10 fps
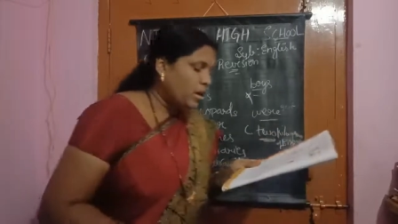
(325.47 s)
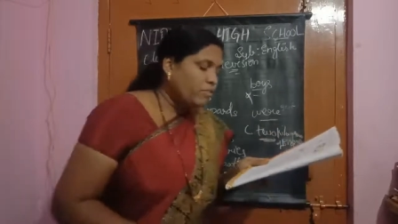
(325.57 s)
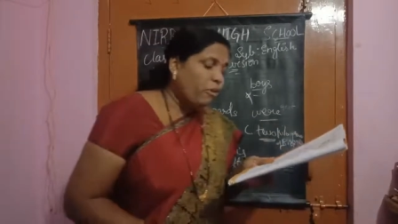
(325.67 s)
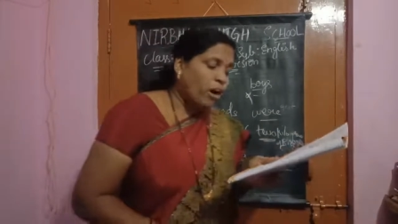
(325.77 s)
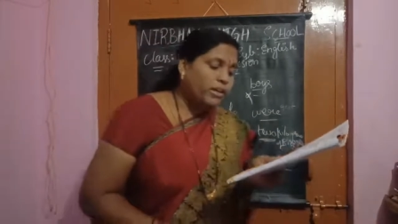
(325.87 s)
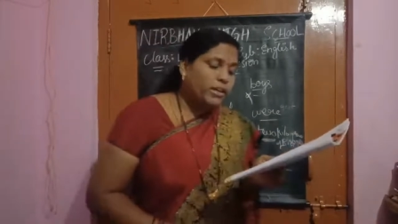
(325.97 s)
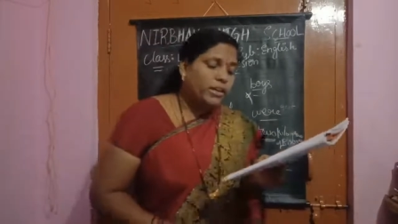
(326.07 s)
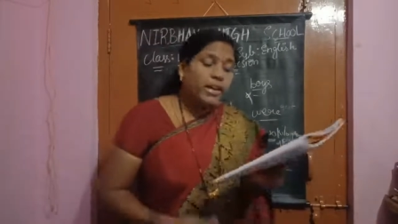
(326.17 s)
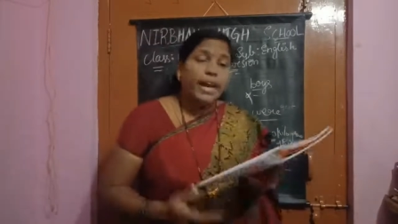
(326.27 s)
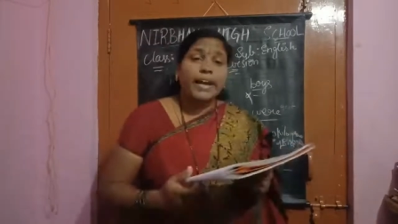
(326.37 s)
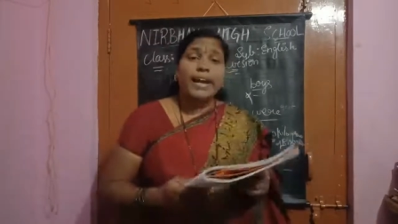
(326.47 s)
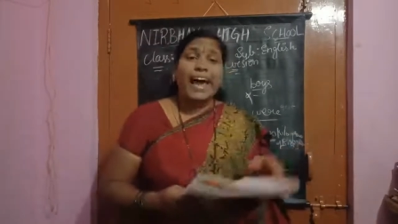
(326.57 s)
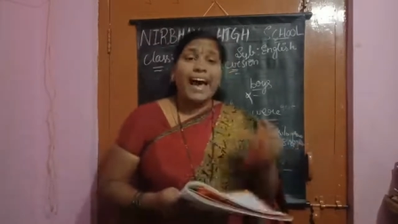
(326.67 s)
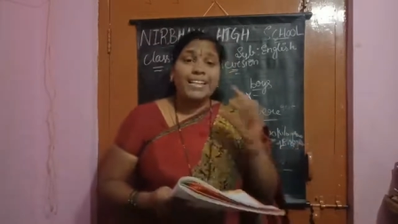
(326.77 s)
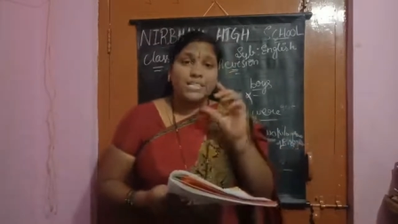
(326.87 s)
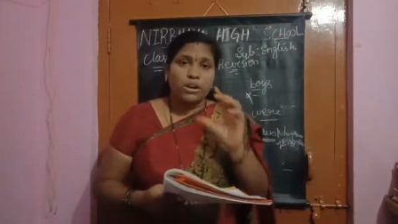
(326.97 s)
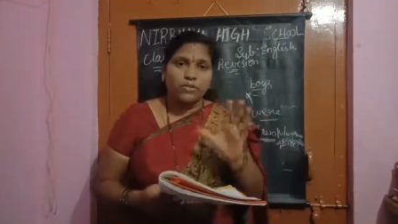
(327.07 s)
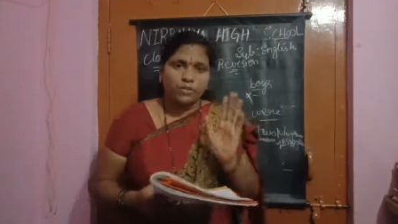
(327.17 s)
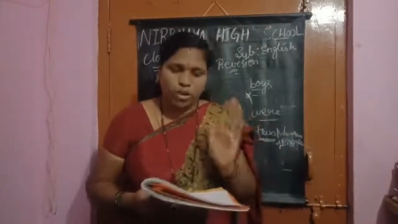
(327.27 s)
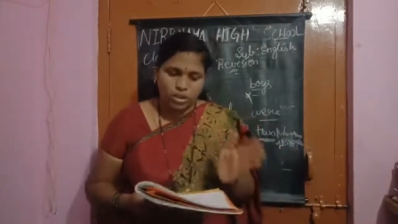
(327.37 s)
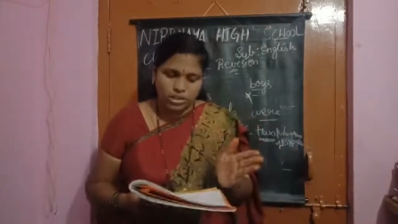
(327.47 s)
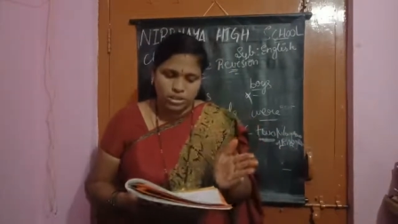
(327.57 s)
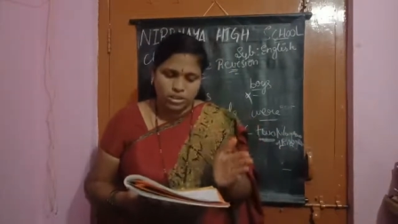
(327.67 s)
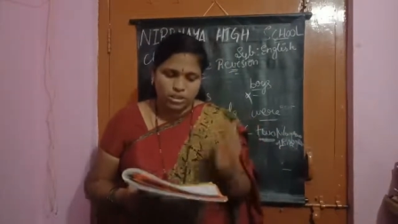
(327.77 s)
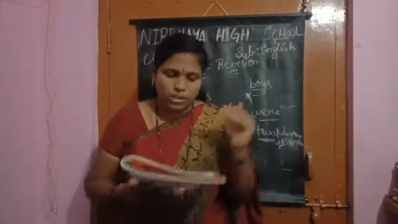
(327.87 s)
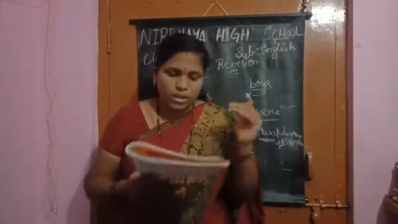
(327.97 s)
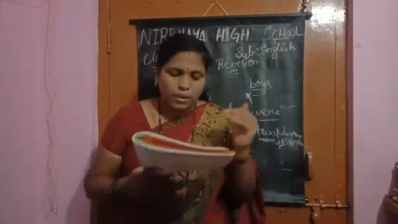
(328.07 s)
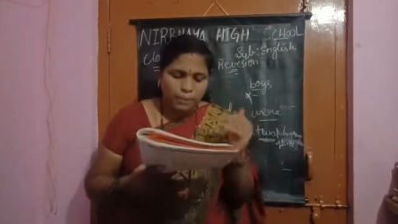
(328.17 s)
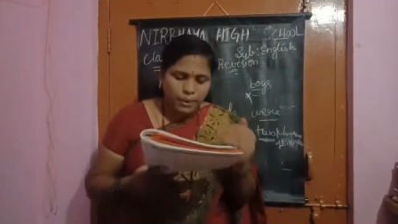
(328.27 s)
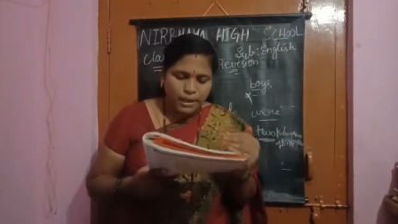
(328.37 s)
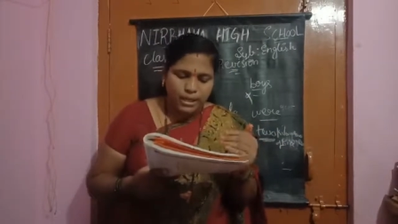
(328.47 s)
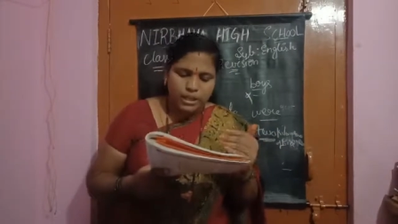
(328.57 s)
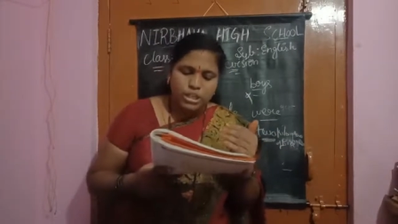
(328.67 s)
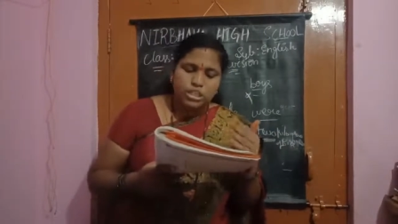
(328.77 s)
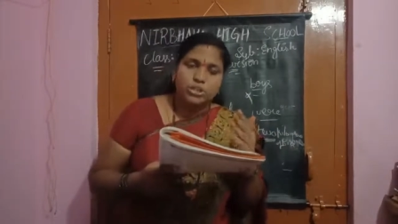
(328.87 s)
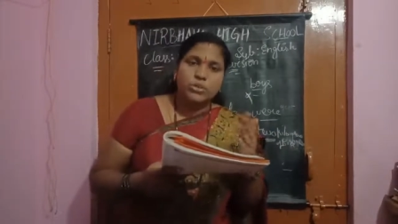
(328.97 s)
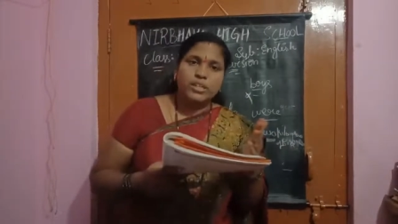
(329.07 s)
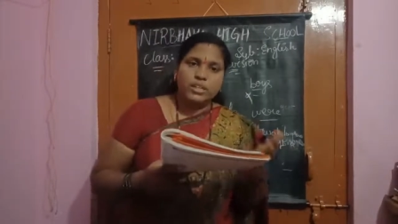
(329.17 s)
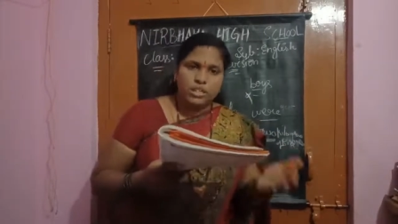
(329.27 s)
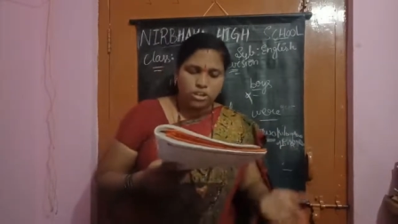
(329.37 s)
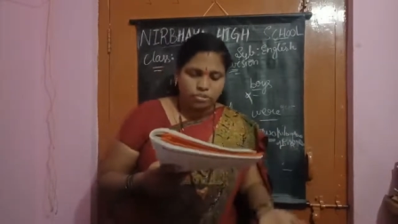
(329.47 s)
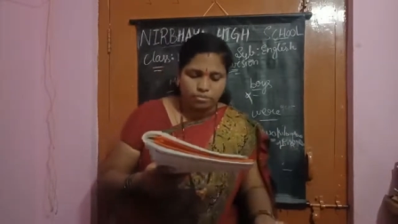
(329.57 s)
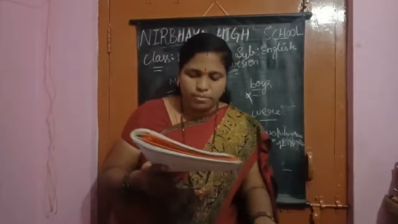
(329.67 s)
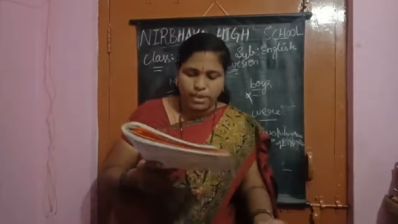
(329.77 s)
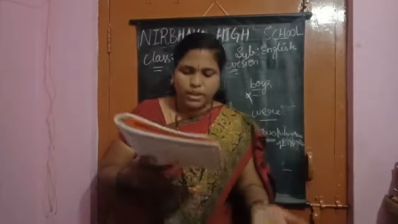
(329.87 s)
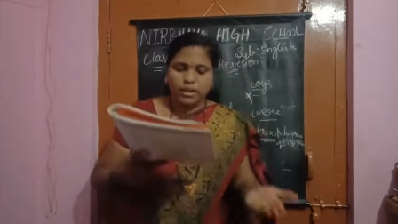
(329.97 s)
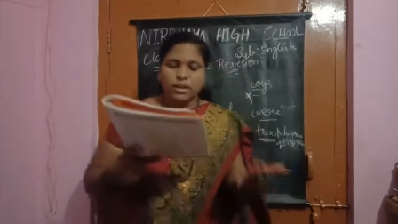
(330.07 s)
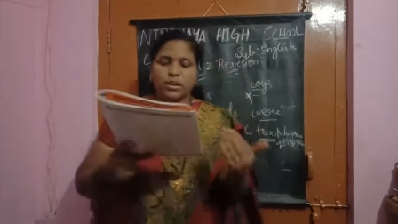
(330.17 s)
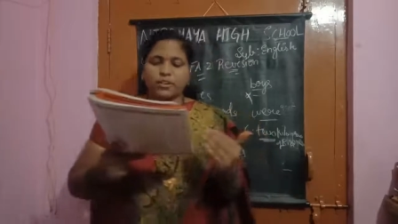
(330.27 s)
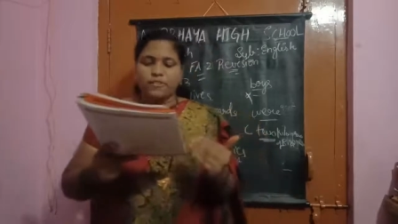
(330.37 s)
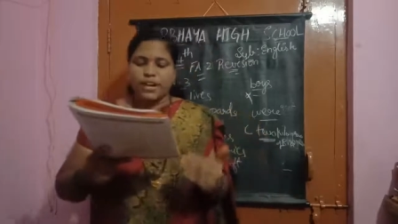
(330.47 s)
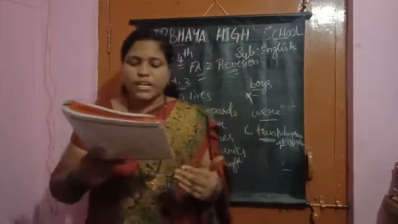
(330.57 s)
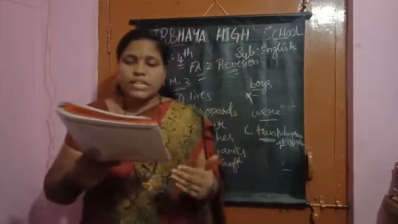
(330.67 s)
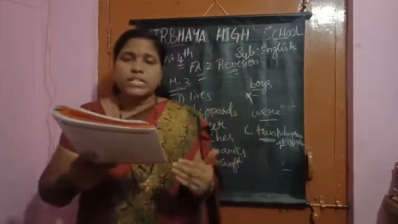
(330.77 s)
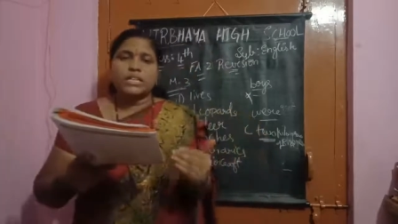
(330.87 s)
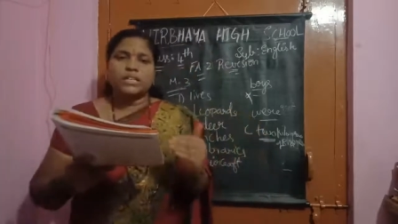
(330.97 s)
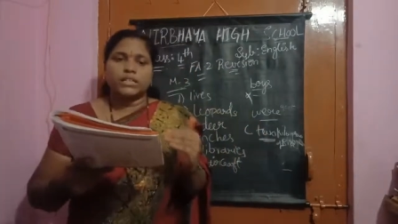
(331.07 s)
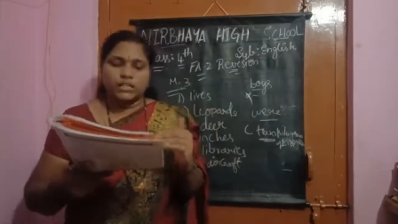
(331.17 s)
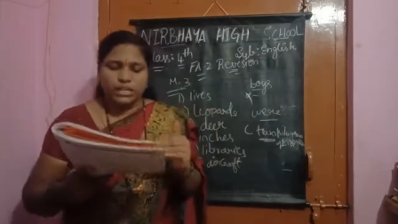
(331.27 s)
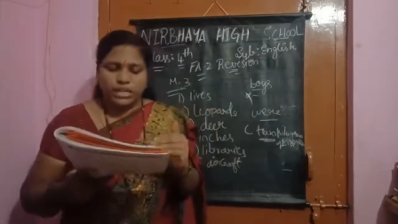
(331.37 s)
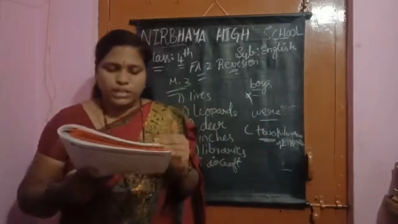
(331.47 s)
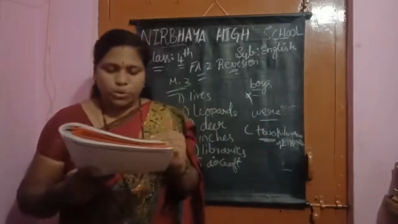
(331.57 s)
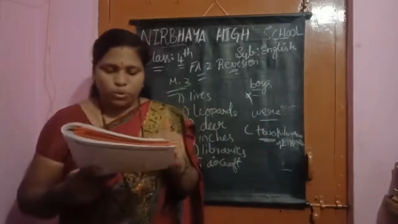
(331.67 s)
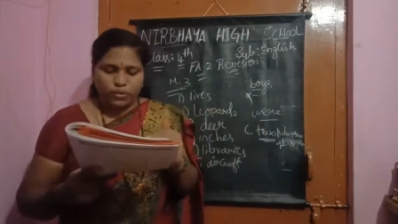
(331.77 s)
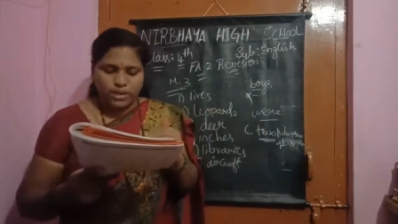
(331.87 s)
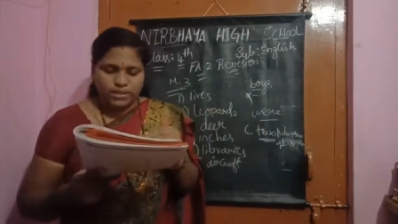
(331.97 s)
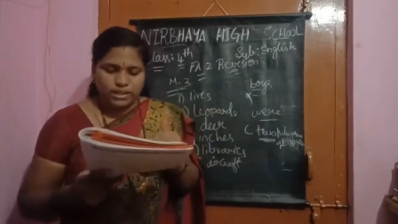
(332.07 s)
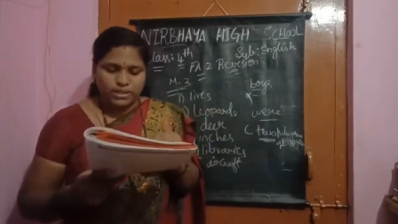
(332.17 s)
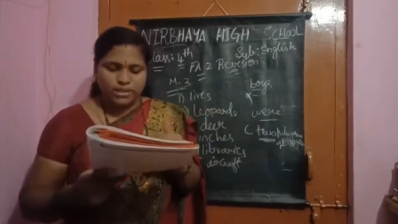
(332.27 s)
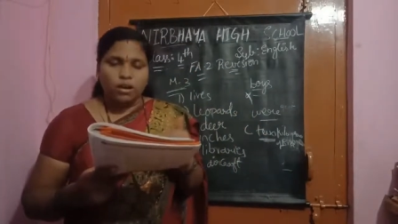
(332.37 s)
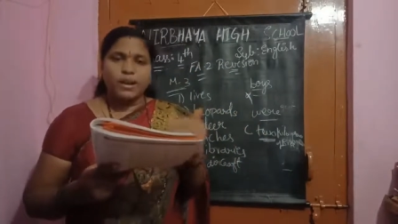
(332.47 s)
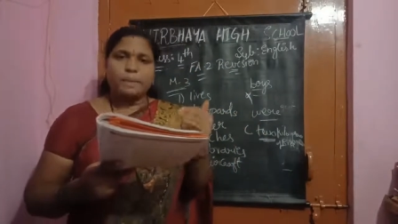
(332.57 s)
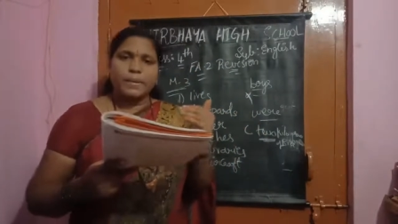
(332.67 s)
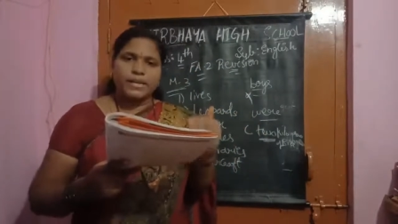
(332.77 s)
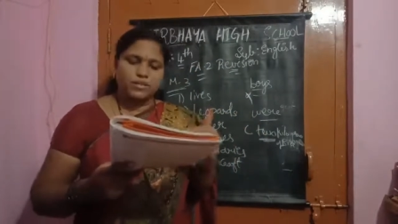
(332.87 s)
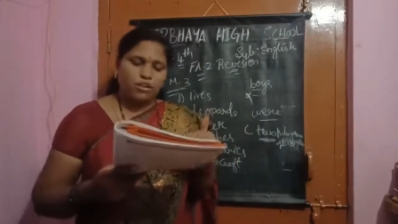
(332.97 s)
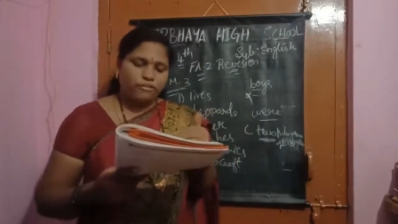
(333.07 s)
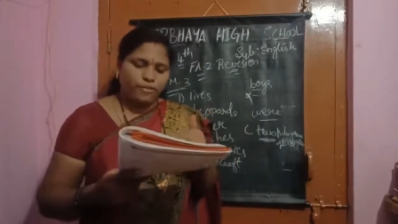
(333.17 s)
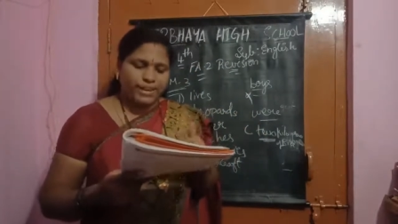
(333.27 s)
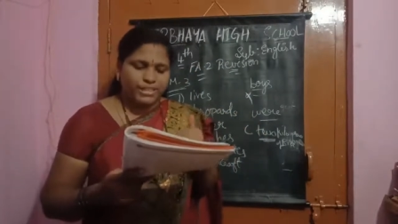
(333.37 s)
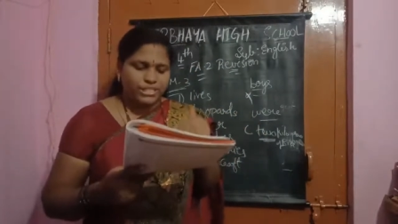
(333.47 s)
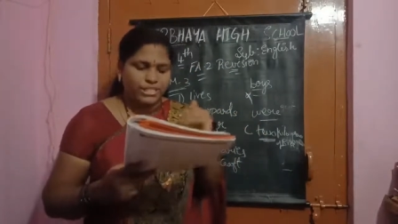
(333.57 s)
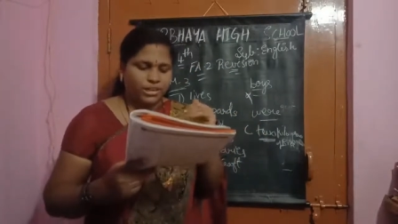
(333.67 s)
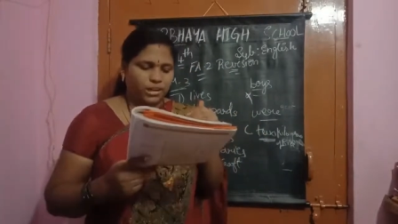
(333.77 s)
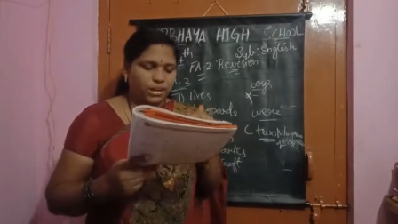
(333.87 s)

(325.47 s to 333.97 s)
Water, a glass of water. Milk, 2 liters of milk. Furniture, 3 sofa sets or a piece of furniture.